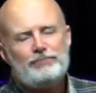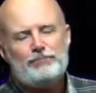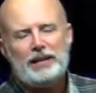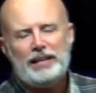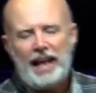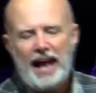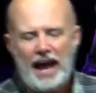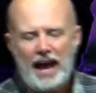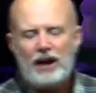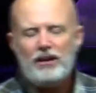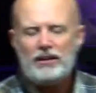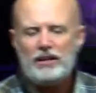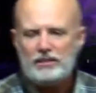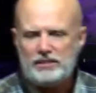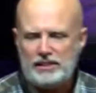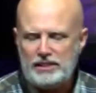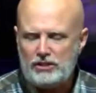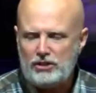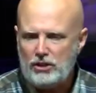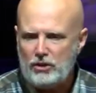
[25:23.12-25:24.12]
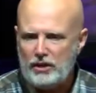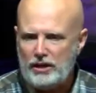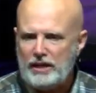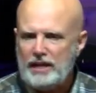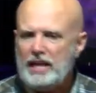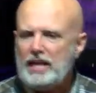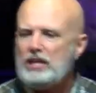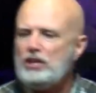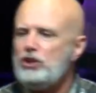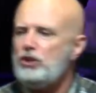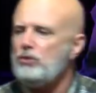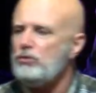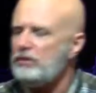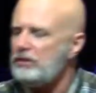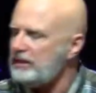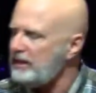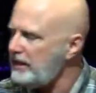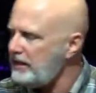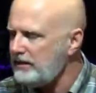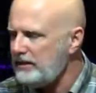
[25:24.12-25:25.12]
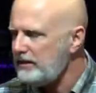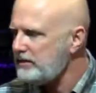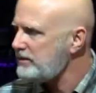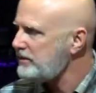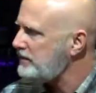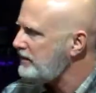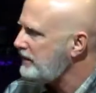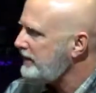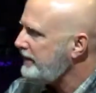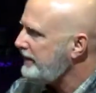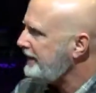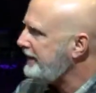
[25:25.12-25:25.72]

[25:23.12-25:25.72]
but how does he do it? You listen.